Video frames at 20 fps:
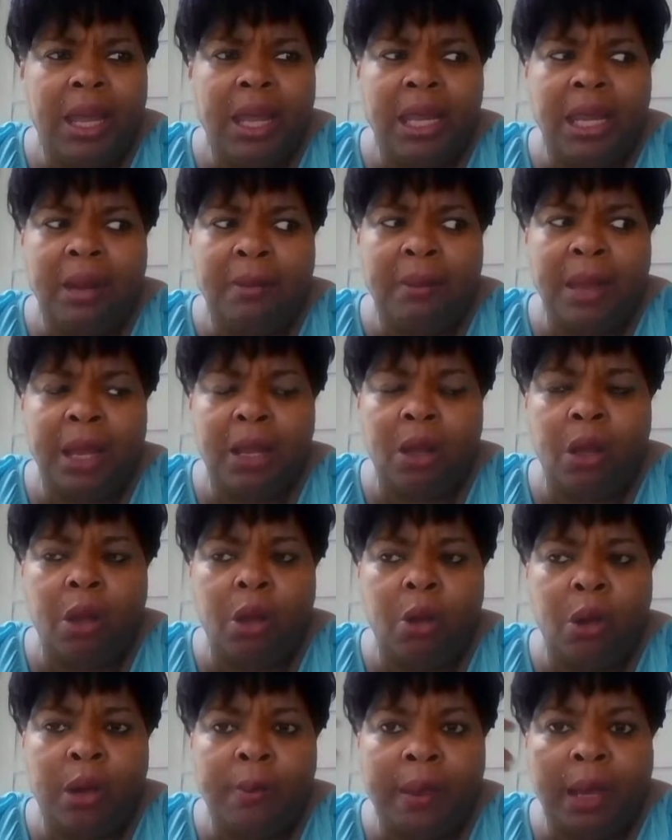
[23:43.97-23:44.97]
And I'm like,
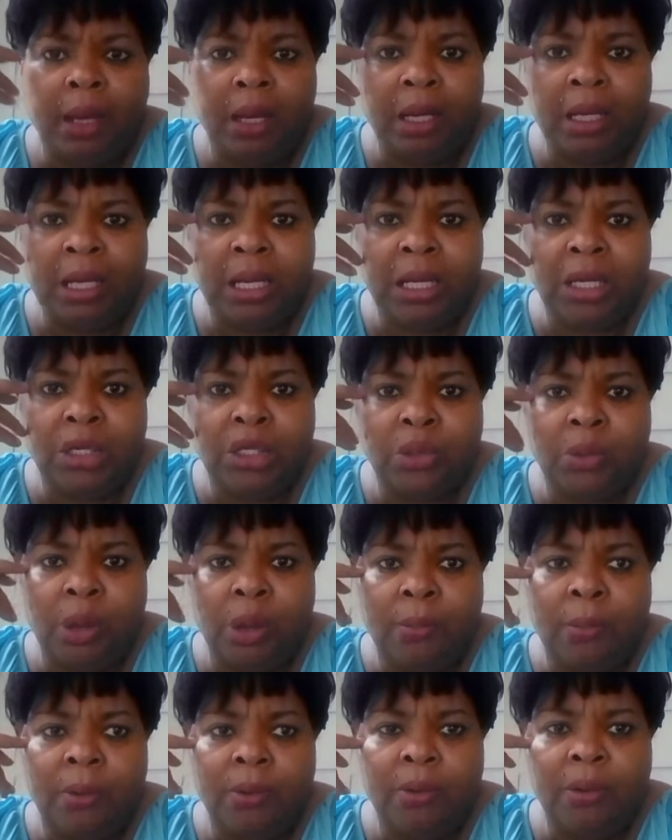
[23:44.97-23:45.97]
uh-oh, am I going to get in
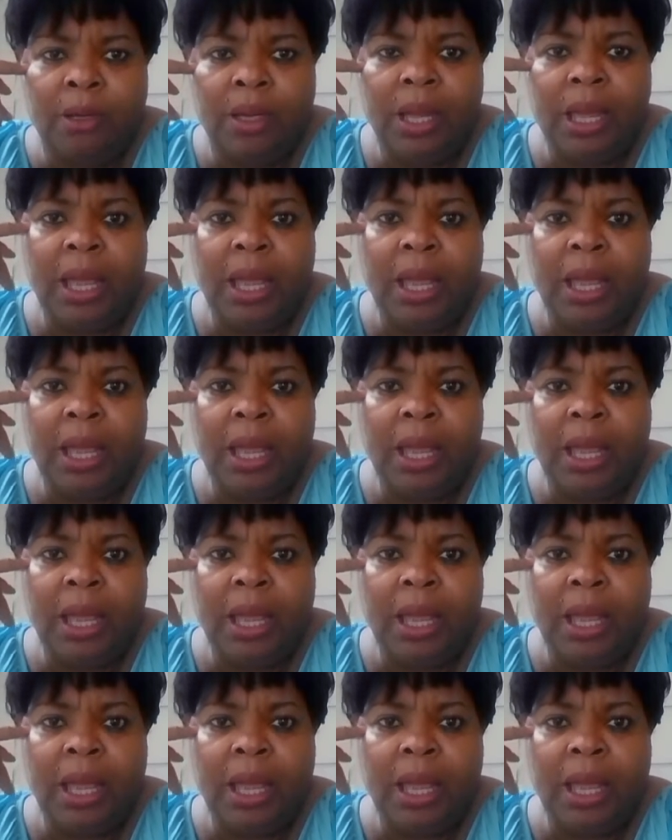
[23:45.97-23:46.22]
trouble?